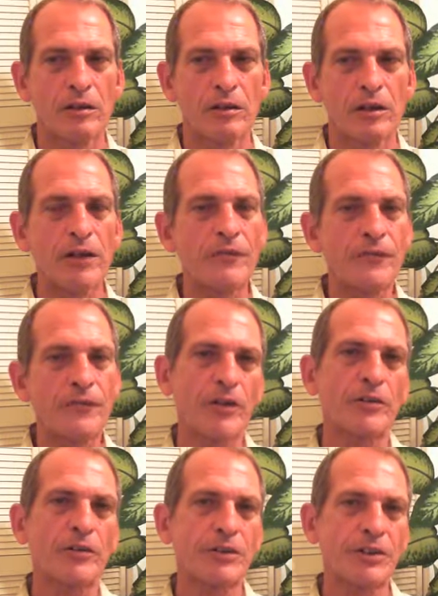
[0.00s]
it
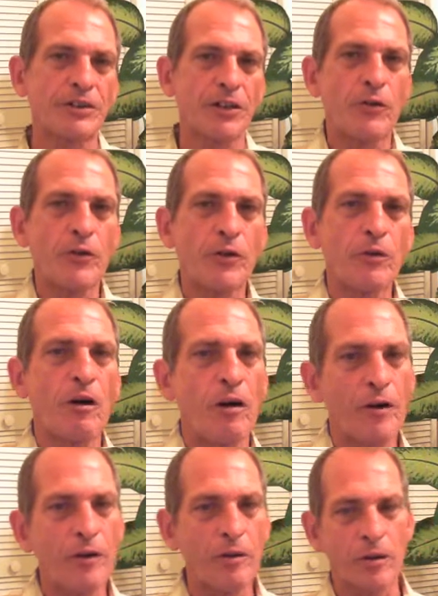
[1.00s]
feels as though you
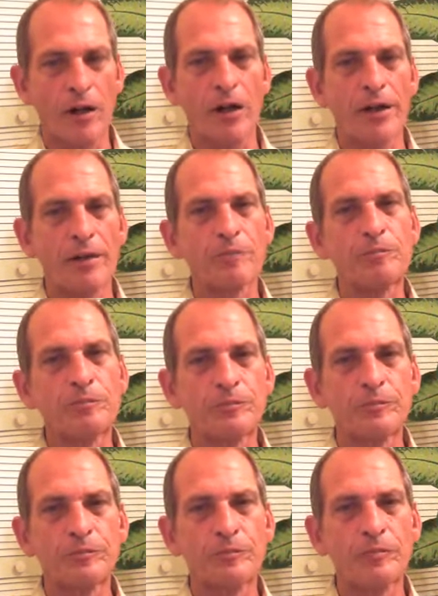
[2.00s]
are your body.
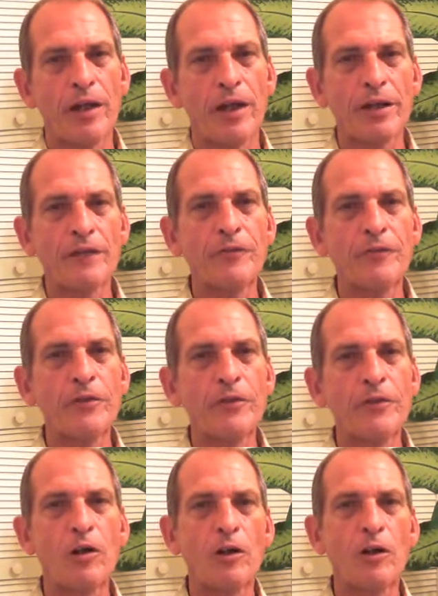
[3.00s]
And if you
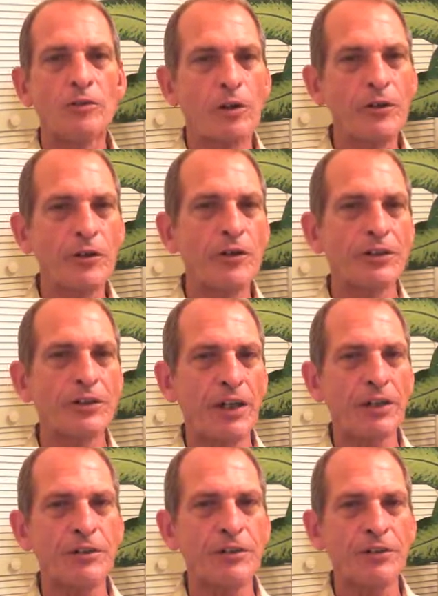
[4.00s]
do this
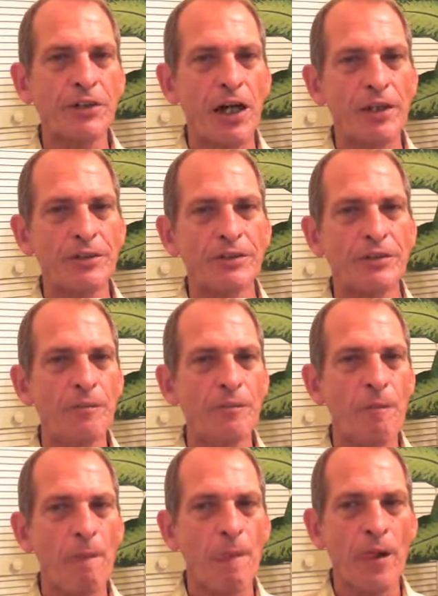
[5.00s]
exercise,
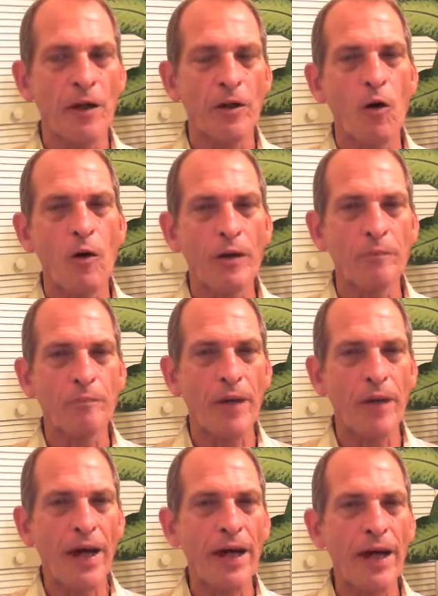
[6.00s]
going
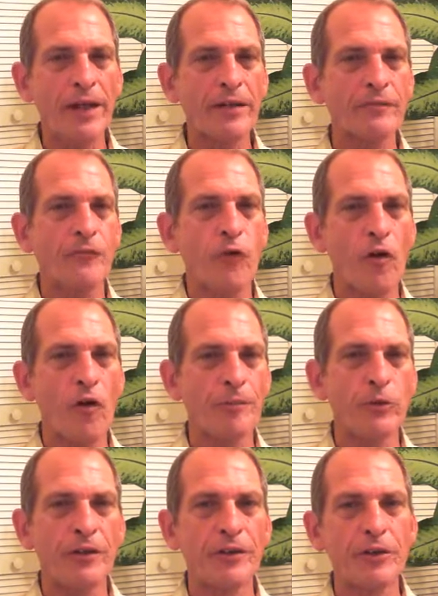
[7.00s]
back and forth
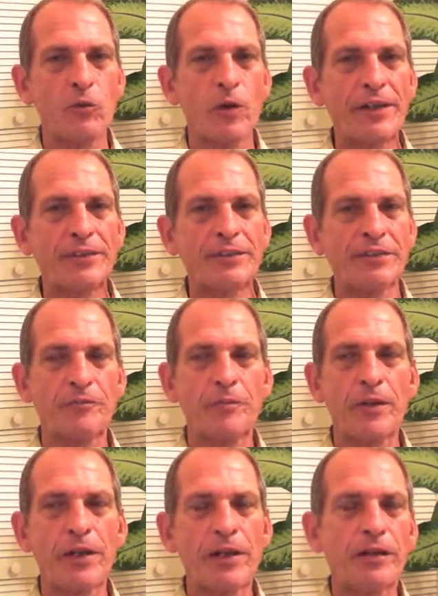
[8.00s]
between the two ways of
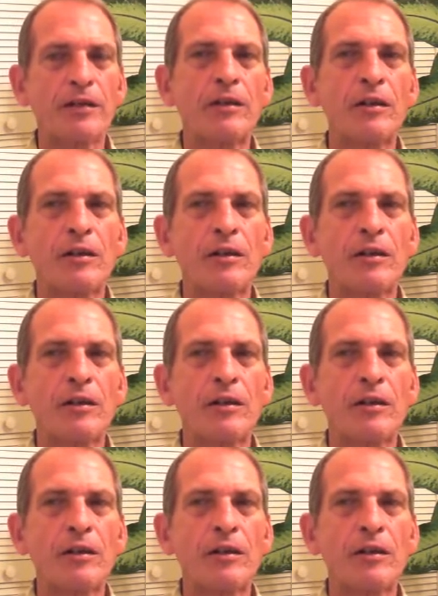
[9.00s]
being,